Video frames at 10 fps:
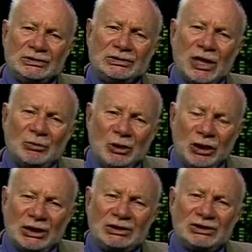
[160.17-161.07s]

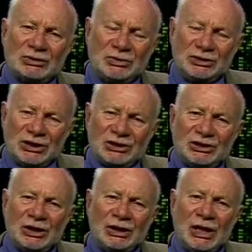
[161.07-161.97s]
Talmudic
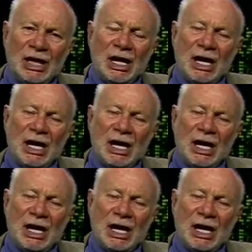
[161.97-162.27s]
disquisition,